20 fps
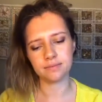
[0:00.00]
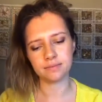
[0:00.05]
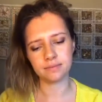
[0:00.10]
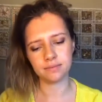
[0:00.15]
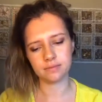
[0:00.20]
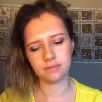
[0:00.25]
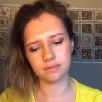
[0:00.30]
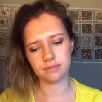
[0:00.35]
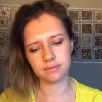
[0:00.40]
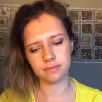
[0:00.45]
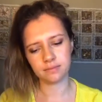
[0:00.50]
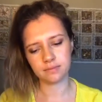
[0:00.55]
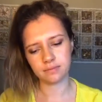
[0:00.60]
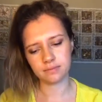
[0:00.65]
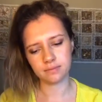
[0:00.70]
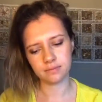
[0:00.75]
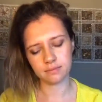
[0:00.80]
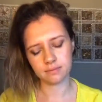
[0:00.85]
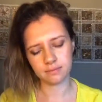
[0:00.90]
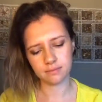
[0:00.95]

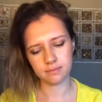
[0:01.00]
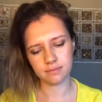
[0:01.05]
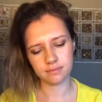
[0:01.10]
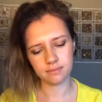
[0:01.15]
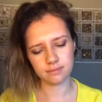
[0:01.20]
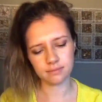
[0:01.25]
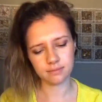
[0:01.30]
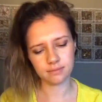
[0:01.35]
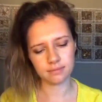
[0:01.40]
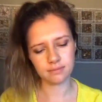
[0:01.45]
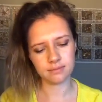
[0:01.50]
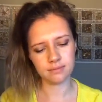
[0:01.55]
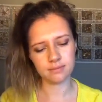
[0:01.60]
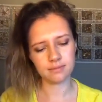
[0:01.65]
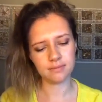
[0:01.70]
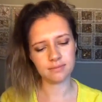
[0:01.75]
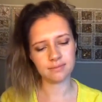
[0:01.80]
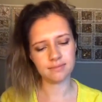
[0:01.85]
(no one is talking)